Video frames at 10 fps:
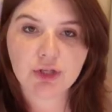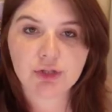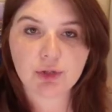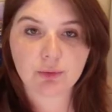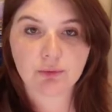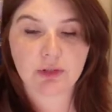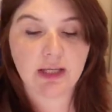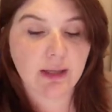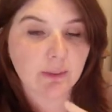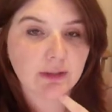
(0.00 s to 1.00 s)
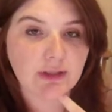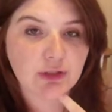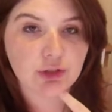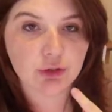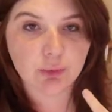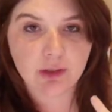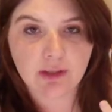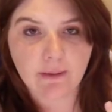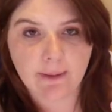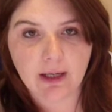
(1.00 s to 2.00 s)
So today I wanted to do
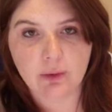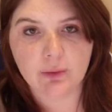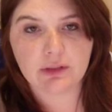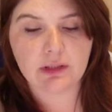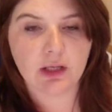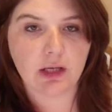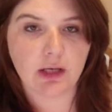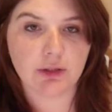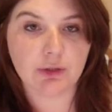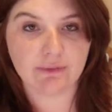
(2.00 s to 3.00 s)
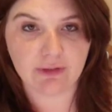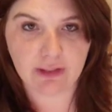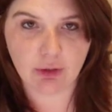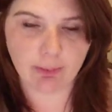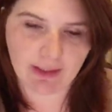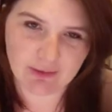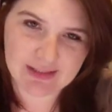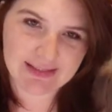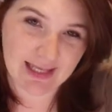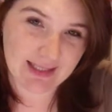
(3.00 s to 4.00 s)
do a video about
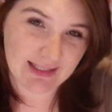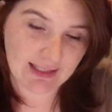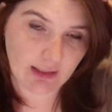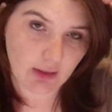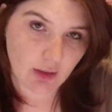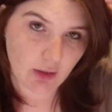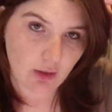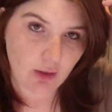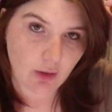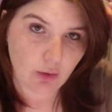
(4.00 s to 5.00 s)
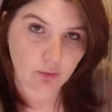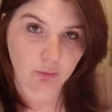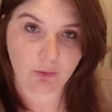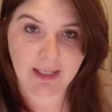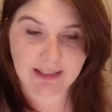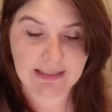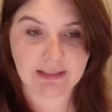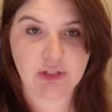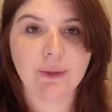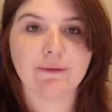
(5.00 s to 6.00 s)
sending
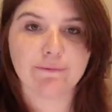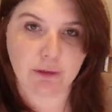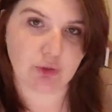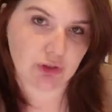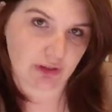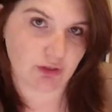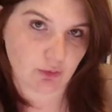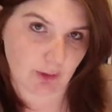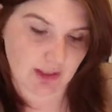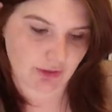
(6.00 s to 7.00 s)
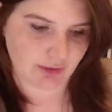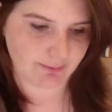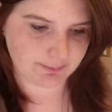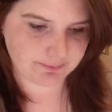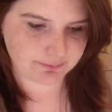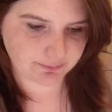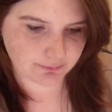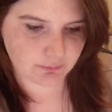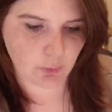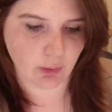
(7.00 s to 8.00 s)
Reiki to a future situation
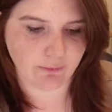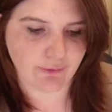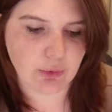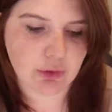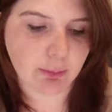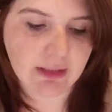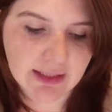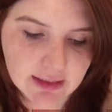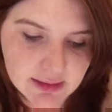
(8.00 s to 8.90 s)
or a future place.